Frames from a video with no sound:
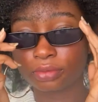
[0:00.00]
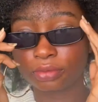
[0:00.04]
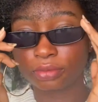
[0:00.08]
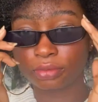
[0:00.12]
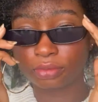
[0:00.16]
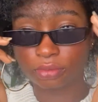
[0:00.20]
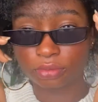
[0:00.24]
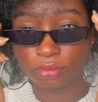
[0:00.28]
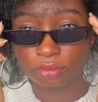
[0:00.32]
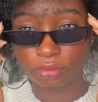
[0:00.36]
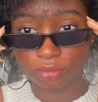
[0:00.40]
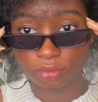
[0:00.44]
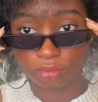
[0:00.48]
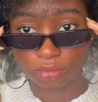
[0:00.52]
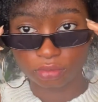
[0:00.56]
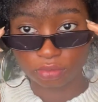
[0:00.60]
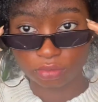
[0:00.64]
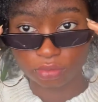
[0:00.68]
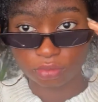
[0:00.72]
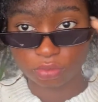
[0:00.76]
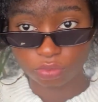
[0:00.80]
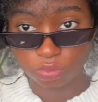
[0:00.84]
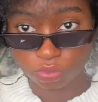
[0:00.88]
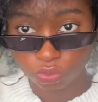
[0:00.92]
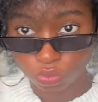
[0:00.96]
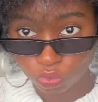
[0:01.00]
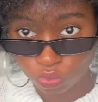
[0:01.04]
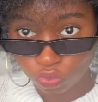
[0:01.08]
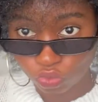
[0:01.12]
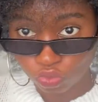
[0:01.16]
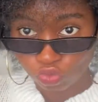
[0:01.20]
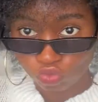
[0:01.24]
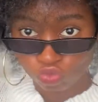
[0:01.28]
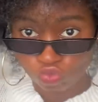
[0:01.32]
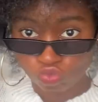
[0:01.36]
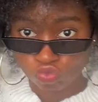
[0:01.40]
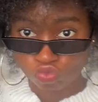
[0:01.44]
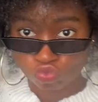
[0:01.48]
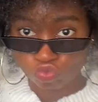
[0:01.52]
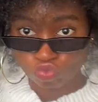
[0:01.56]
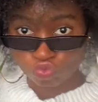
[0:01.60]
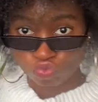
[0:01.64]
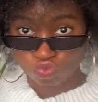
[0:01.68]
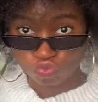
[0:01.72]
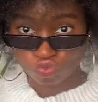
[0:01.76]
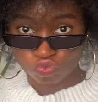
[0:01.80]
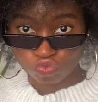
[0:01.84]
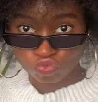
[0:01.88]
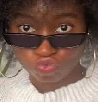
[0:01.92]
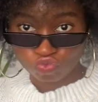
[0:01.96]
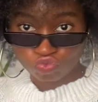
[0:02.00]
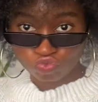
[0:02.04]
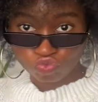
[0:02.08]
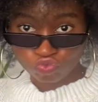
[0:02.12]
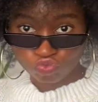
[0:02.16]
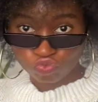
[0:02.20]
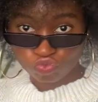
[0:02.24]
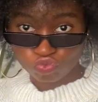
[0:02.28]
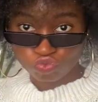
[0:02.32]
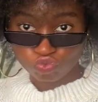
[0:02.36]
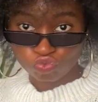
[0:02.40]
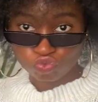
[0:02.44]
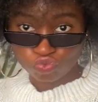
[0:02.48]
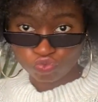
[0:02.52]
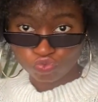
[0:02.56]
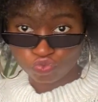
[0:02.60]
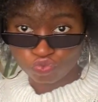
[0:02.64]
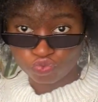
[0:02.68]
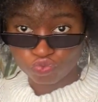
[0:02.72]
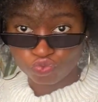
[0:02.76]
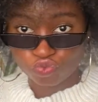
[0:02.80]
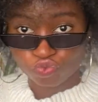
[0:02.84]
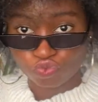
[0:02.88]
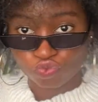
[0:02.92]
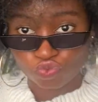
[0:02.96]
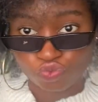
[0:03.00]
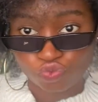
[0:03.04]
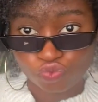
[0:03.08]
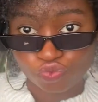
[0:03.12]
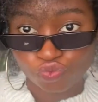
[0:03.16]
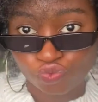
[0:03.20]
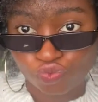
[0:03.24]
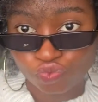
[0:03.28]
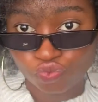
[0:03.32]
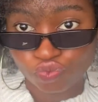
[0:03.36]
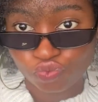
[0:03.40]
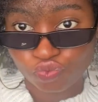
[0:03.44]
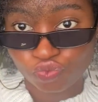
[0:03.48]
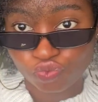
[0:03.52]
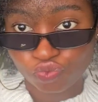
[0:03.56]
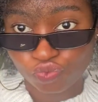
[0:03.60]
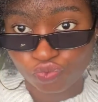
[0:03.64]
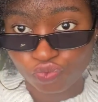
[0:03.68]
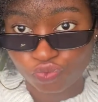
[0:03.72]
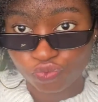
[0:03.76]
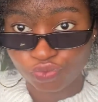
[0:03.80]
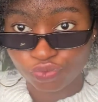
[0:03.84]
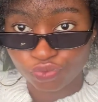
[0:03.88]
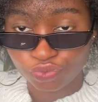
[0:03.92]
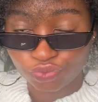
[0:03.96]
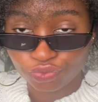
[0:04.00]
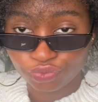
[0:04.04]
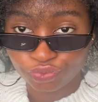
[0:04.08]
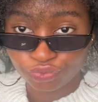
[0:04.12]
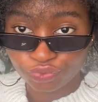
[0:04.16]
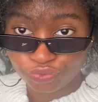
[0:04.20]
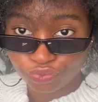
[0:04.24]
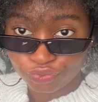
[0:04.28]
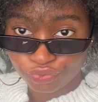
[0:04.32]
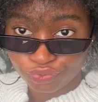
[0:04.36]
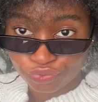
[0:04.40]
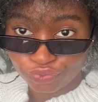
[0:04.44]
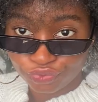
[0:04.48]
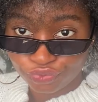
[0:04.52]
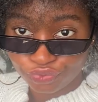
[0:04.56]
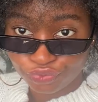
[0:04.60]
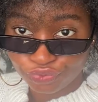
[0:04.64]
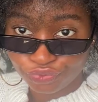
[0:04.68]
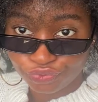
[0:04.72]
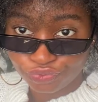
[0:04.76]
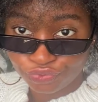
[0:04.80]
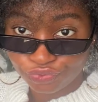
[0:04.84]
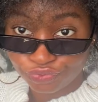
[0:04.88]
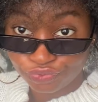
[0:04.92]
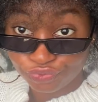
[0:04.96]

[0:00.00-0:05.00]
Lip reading: Nothing is said.